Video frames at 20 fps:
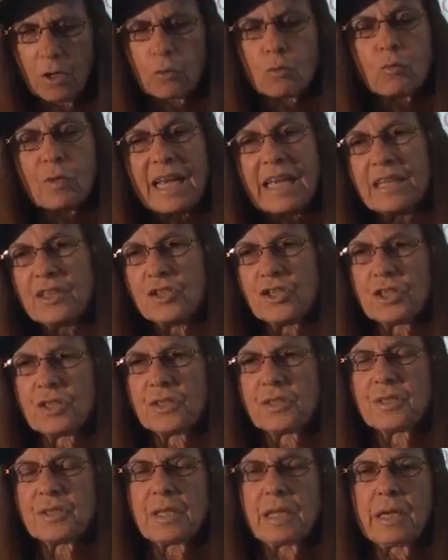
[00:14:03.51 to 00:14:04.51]

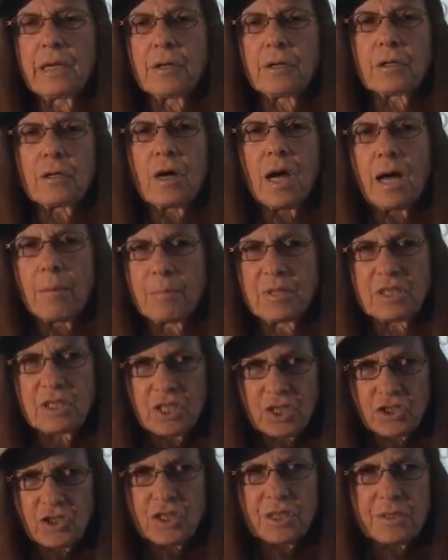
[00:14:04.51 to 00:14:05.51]
arranges their
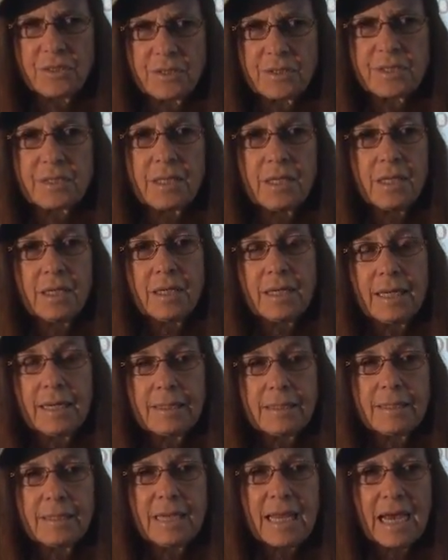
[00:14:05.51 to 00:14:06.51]
competitions.
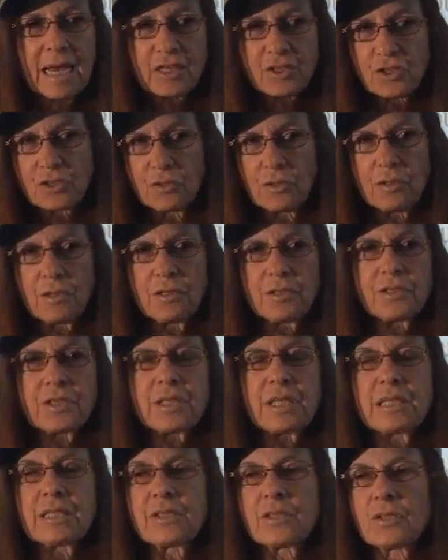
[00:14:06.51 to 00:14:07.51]
At
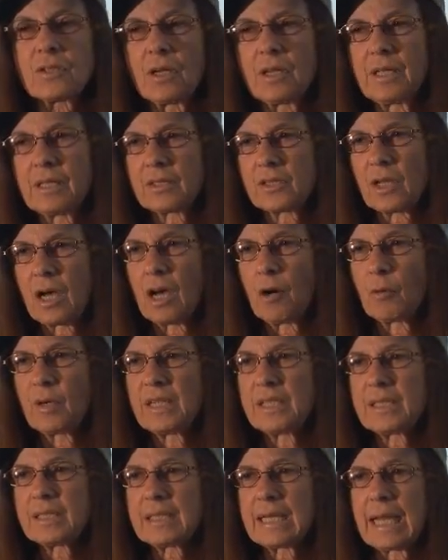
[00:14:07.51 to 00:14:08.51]
Nationals, it's
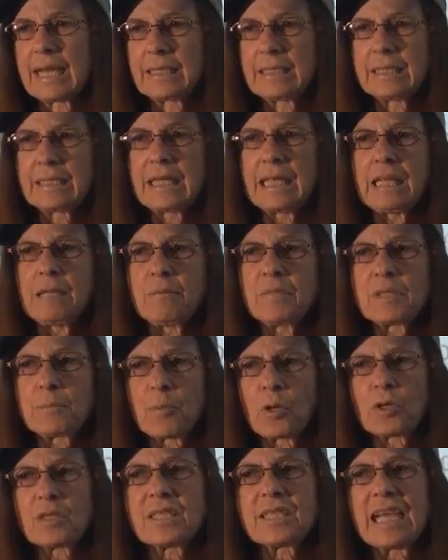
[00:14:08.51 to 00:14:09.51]
always 10 teams
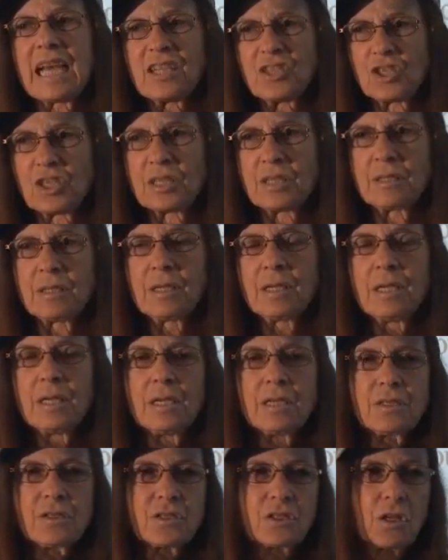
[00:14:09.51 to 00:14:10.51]
per session,
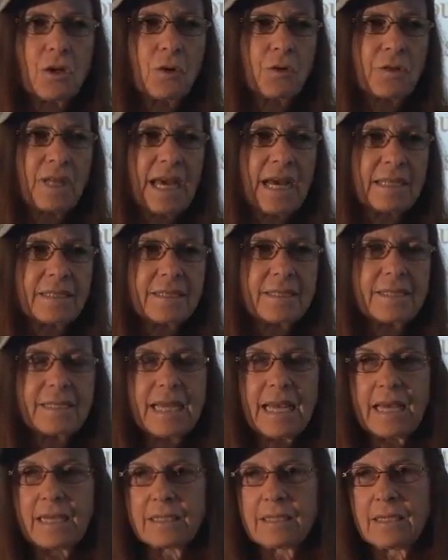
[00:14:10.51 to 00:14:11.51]
so that's
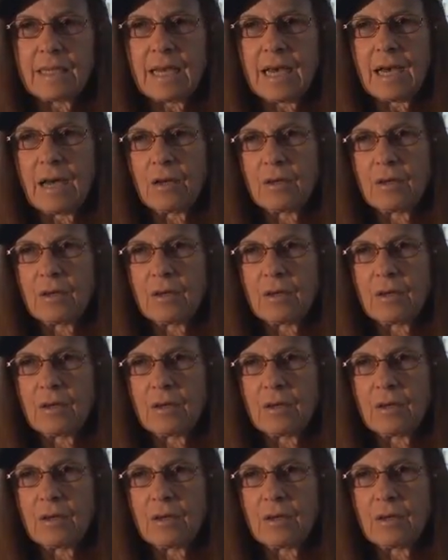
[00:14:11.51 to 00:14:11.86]
10